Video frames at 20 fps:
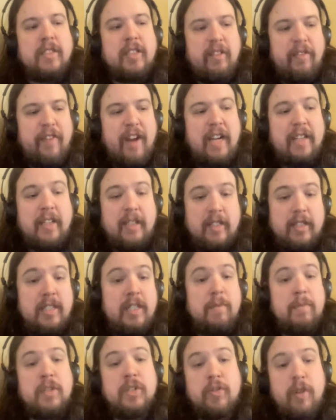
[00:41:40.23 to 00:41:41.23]
of the fact that the
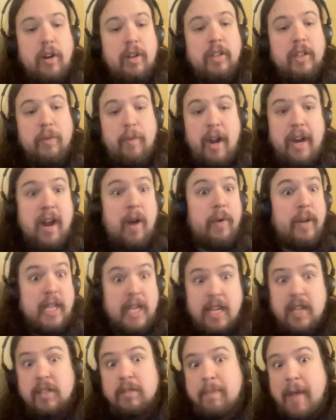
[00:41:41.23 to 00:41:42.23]
team is struggling right now and
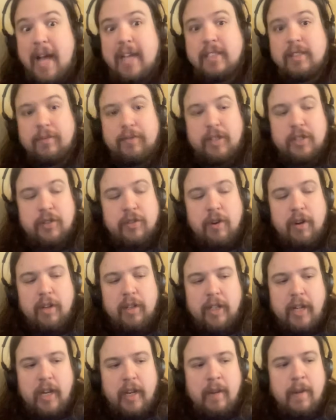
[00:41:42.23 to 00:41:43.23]
he's massively
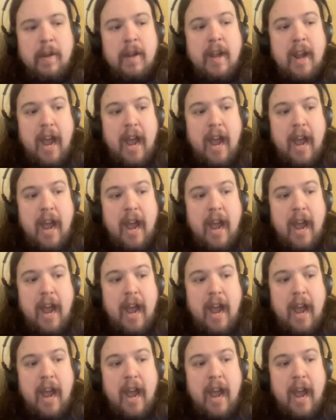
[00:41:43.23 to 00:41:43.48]
struggling